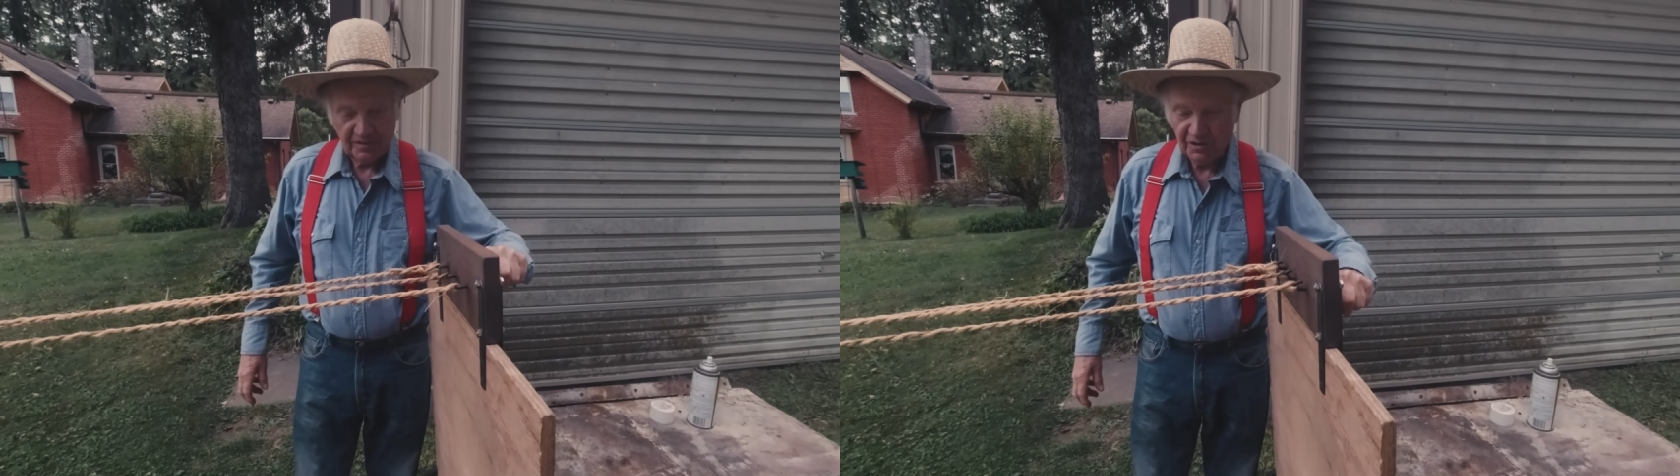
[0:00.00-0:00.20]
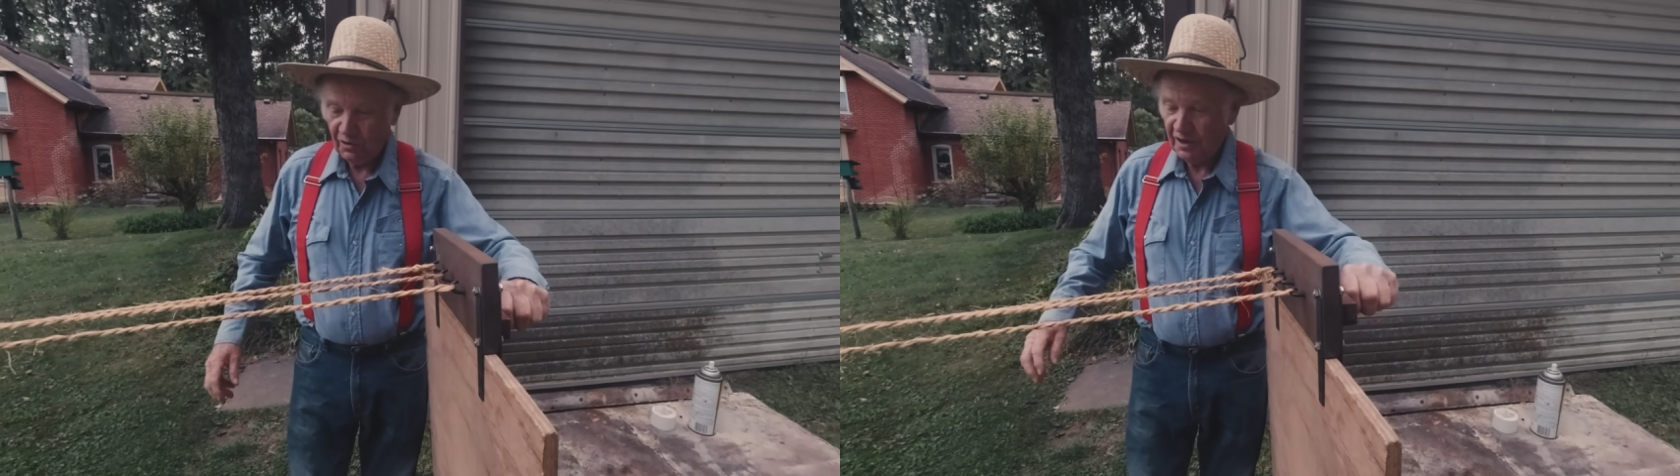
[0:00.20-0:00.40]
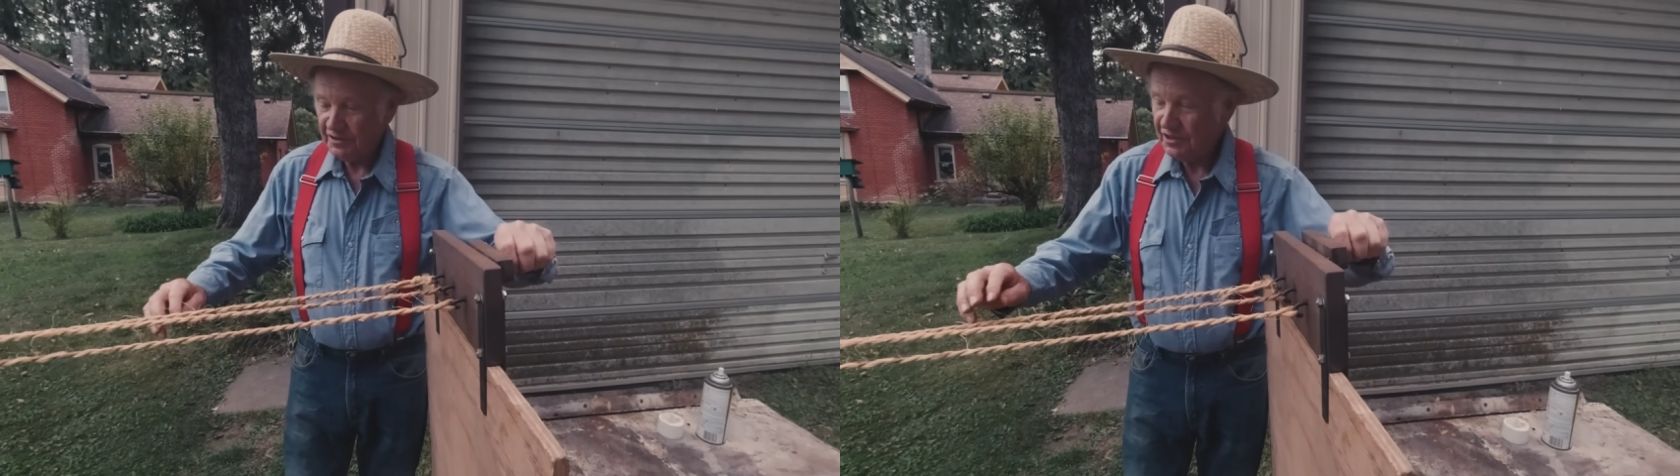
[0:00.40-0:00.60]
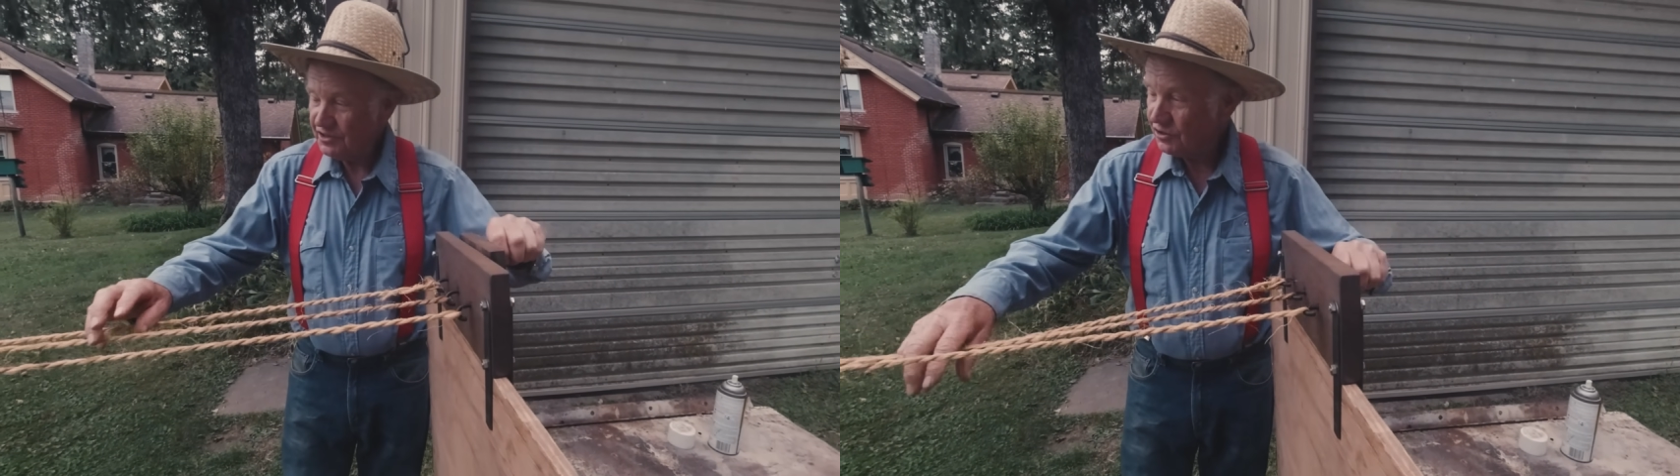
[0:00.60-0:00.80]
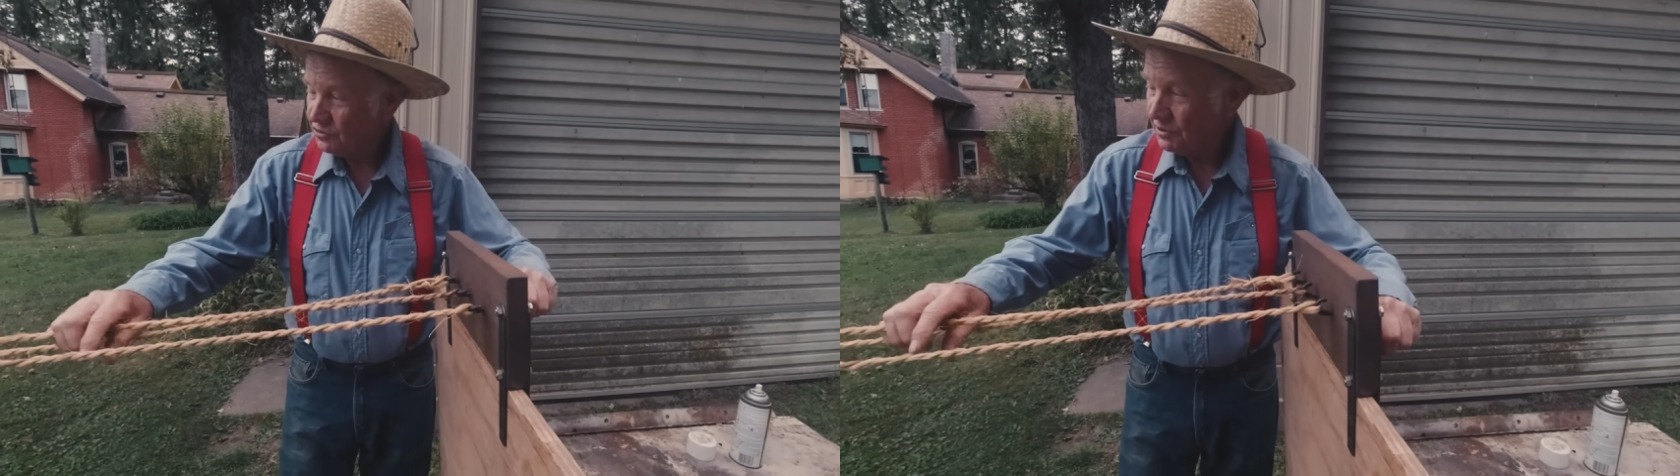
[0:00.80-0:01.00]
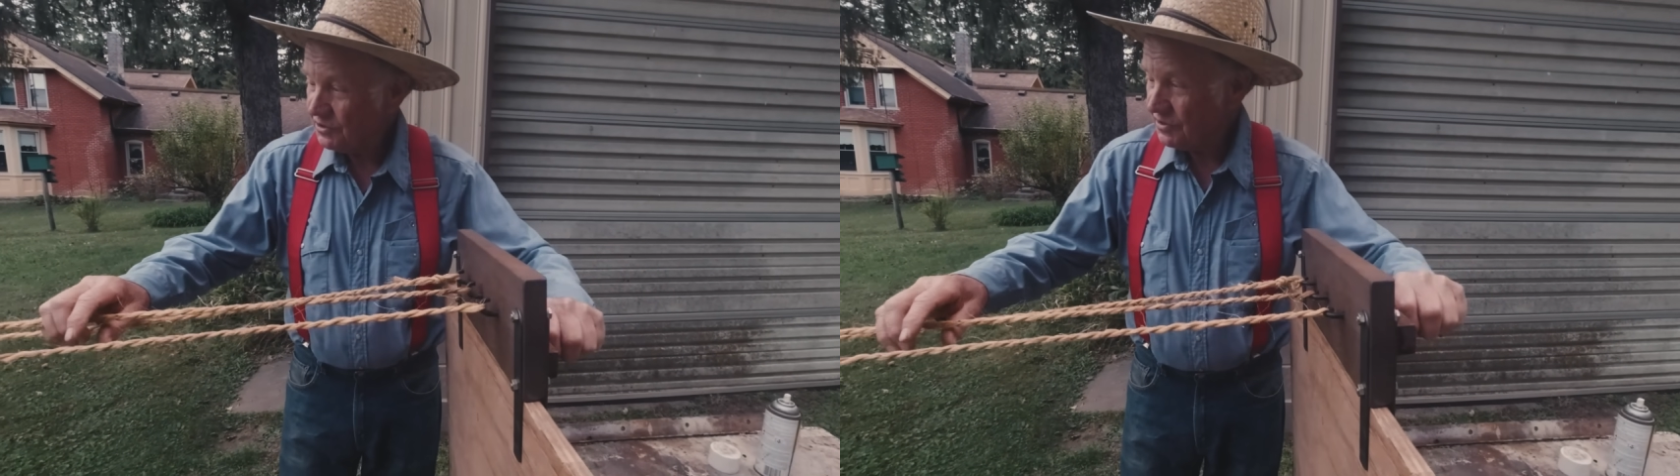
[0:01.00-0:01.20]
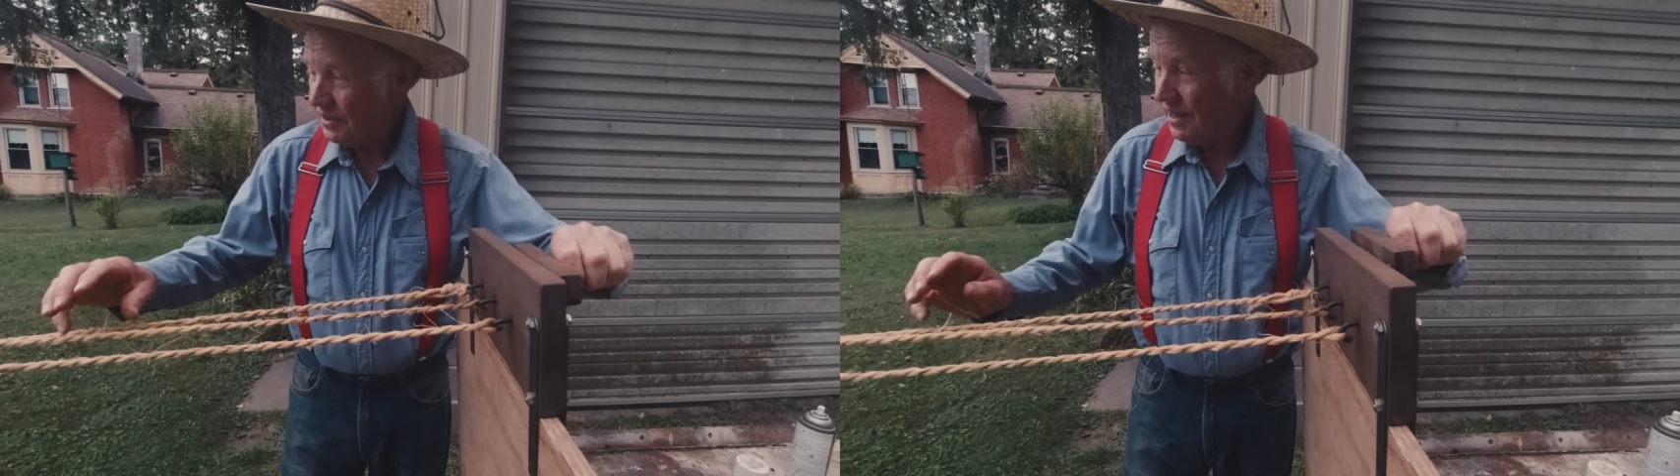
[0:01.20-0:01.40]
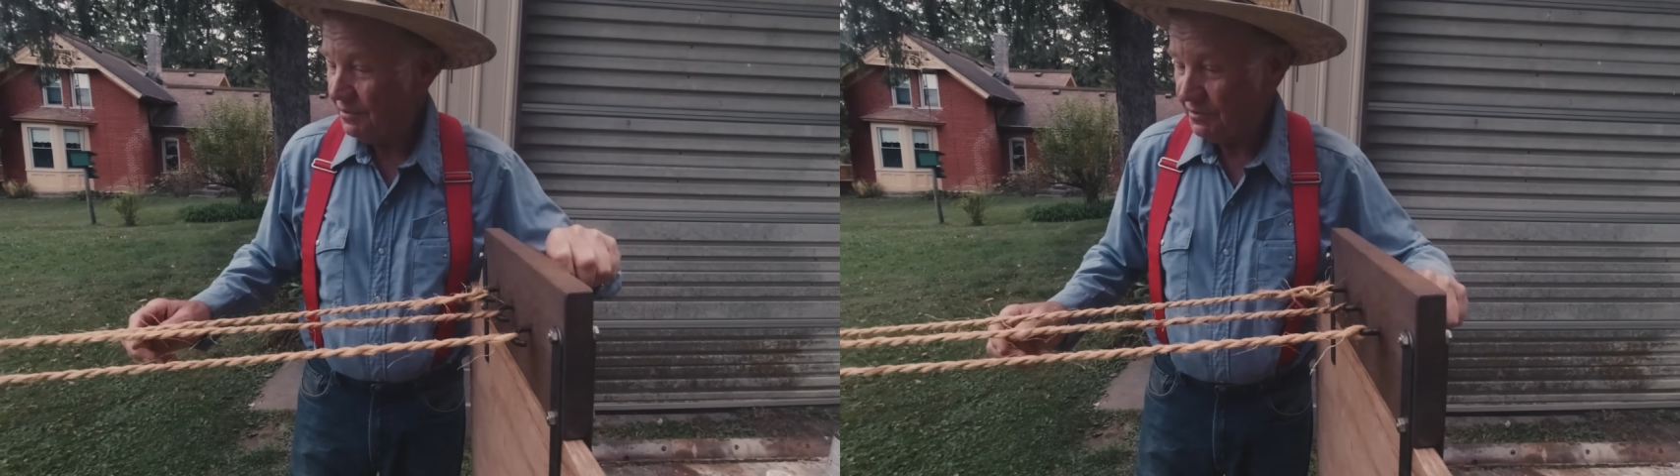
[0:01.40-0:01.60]
You don't want these to twist
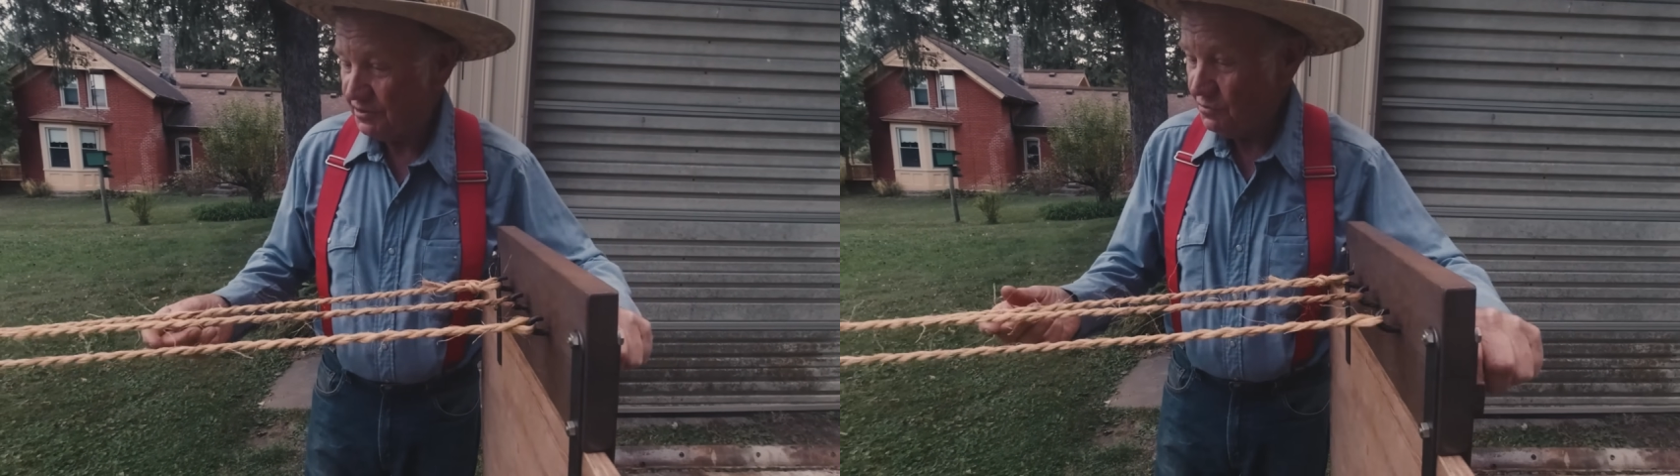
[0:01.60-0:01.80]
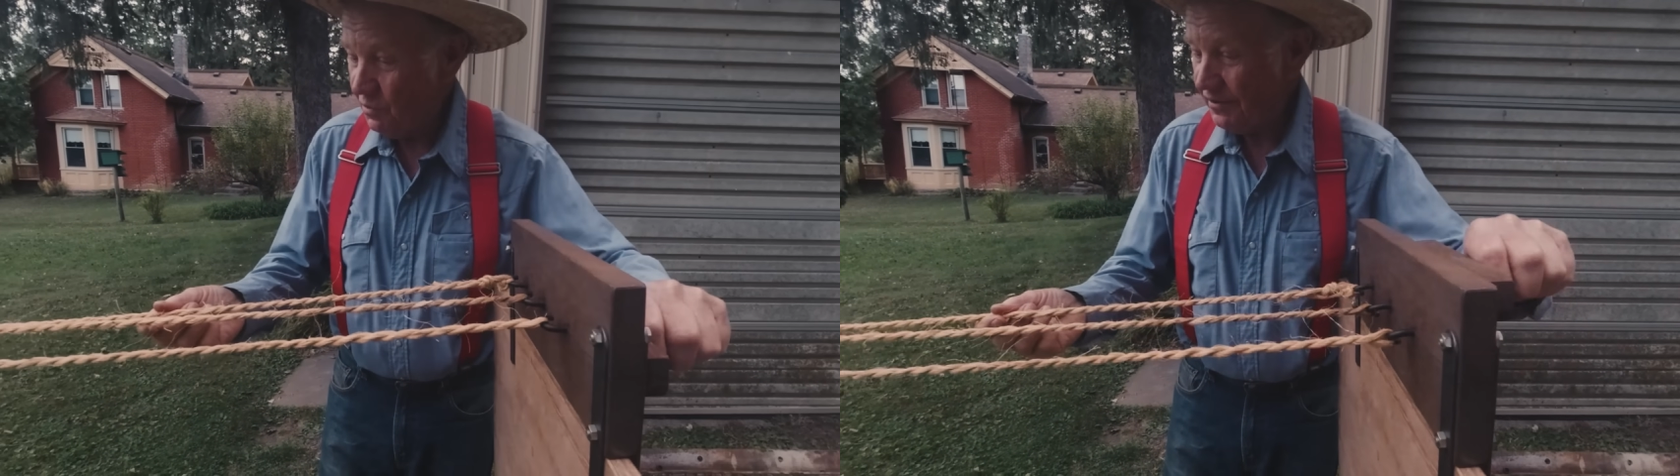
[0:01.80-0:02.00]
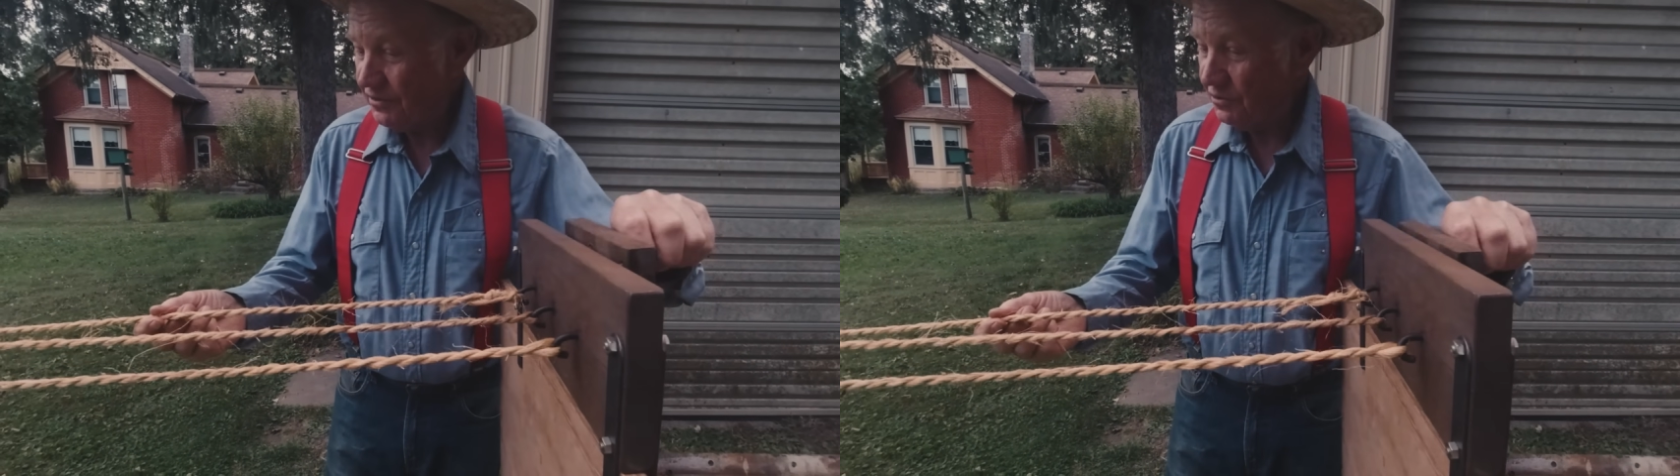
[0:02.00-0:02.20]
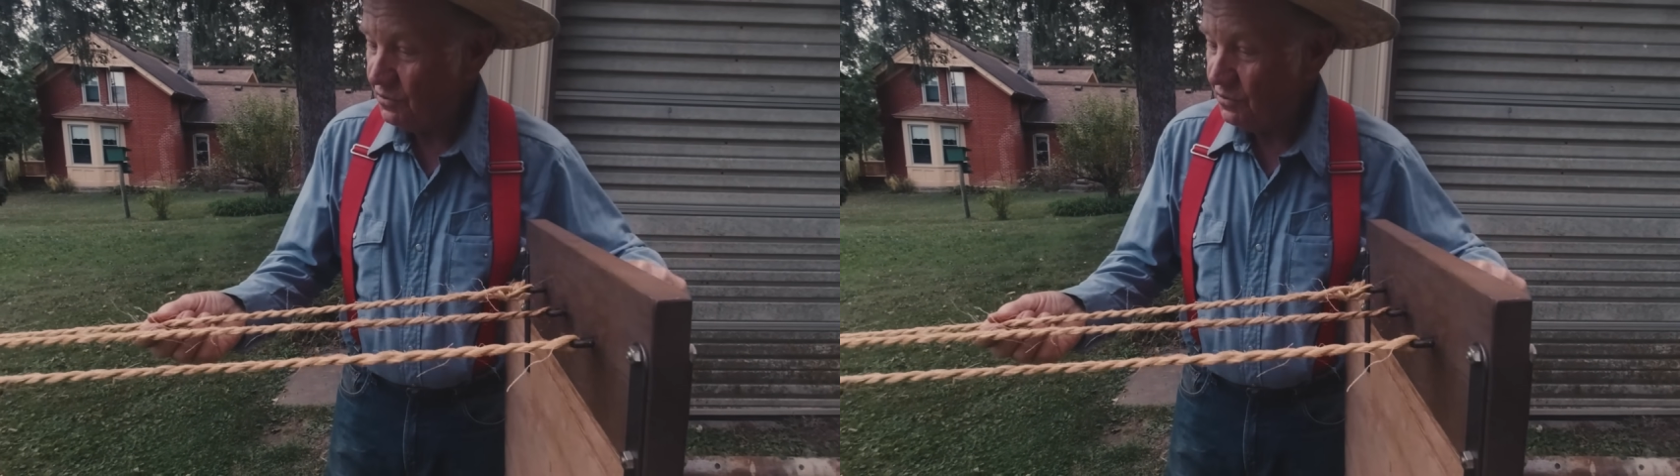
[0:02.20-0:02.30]
together, but you want the